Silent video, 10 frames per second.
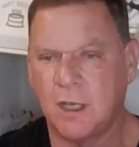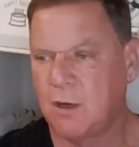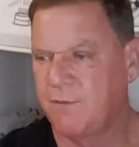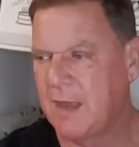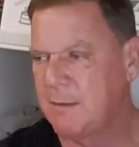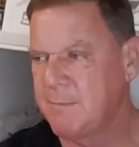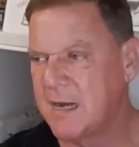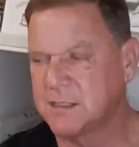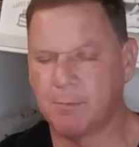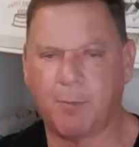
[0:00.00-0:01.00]
You know, if you had
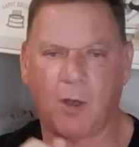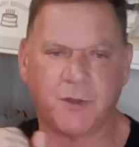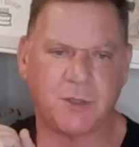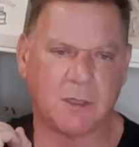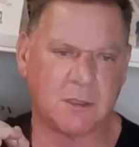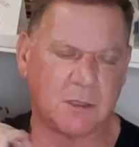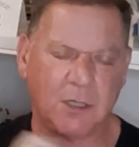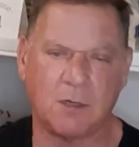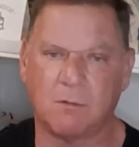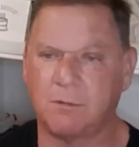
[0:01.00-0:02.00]
medicine balls, you could,
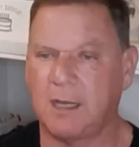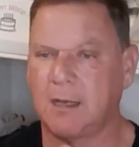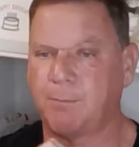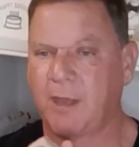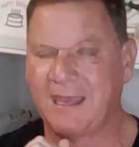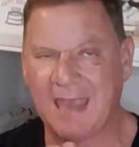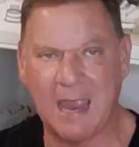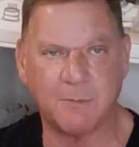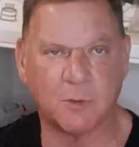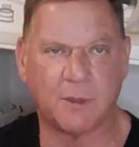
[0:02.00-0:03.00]
you know, they could play
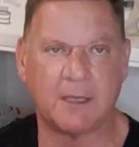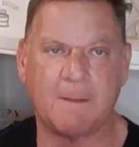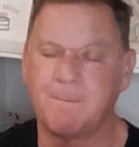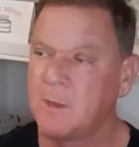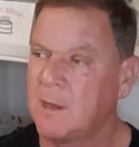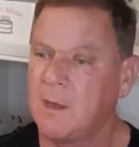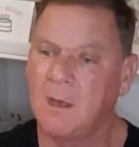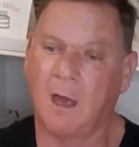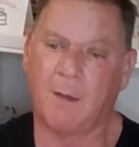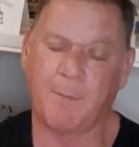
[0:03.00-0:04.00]
games with it.
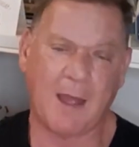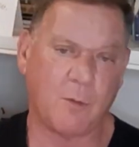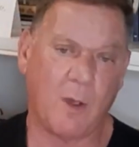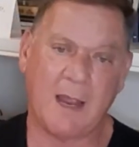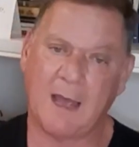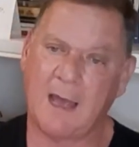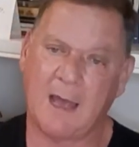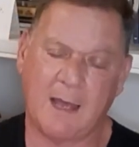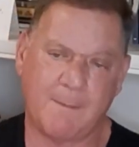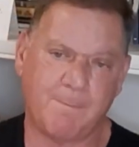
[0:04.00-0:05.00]
Uh, by the way,
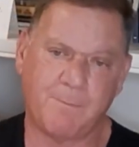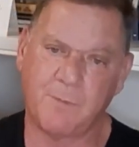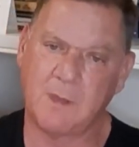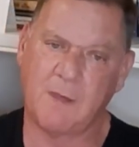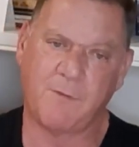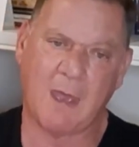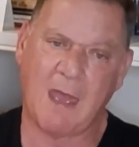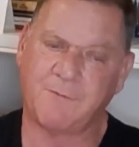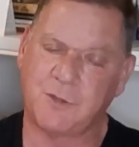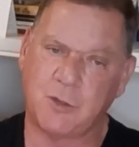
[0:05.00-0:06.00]
uh, if you
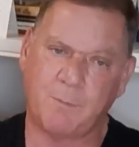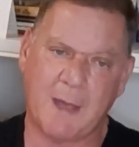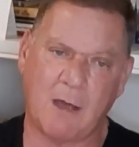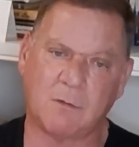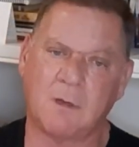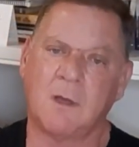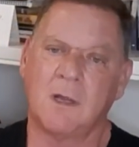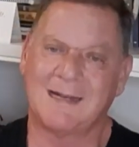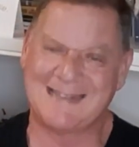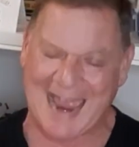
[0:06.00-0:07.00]
have two pound
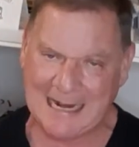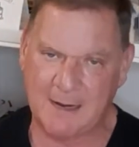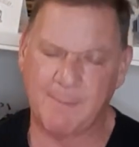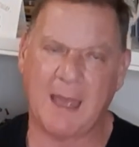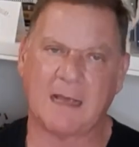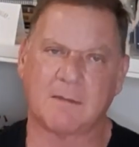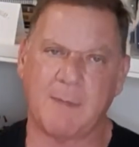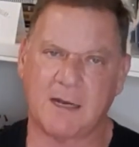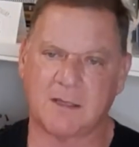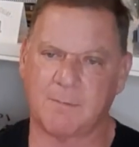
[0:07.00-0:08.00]
Dynamax
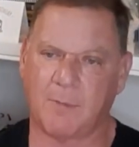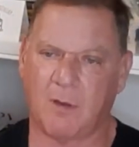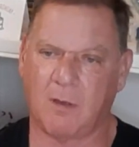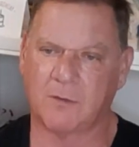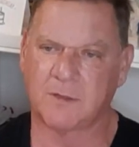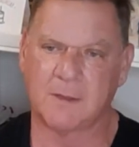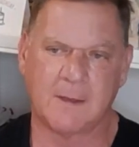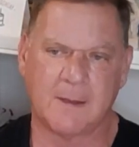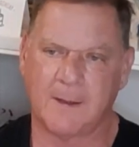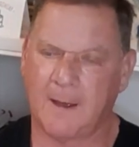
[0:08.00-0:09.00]
medicine balls,
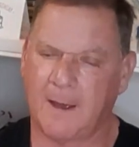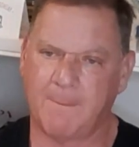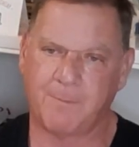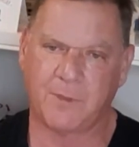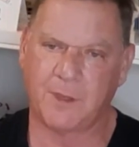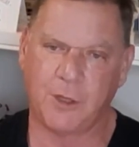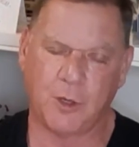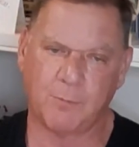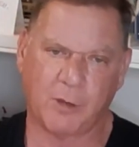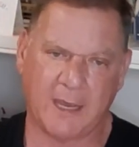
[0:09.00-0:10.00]
um,
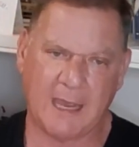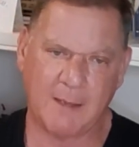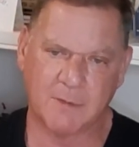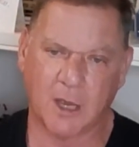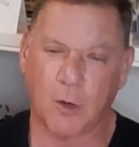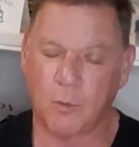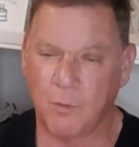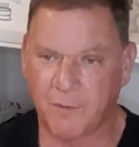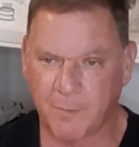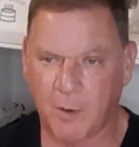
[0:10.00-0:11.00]
you can play games like
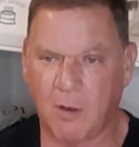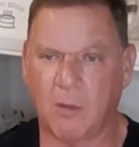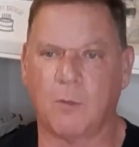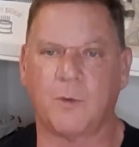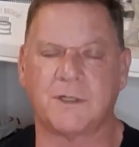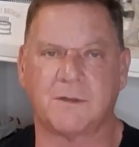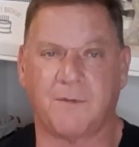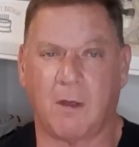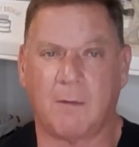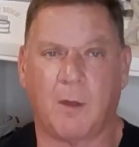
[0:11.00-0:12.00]
Hoover Ball, which is
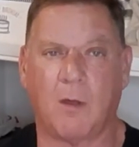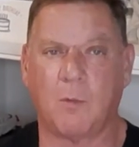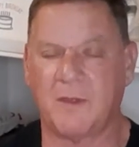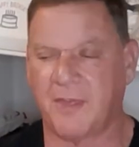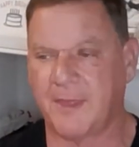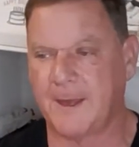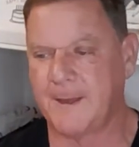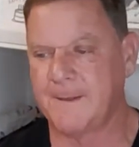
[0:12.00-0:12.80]
volleyball with, uh,